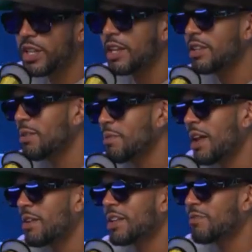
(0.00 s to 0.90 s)
Like, I mean,
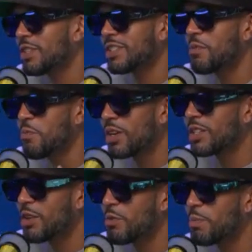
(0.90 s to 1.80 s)
I'm not even say one
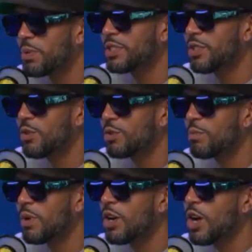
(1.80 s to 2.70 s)
because I don't want to pigeonhole
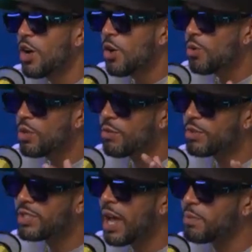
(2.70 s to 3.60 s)
you, but who are your
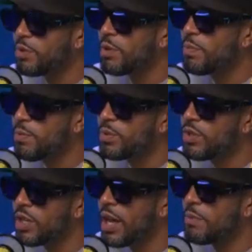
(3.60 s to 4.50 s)
top three people
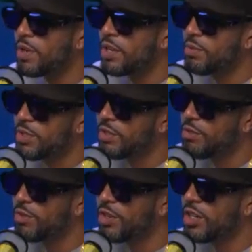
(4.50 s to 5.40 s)
you collaborated with so far?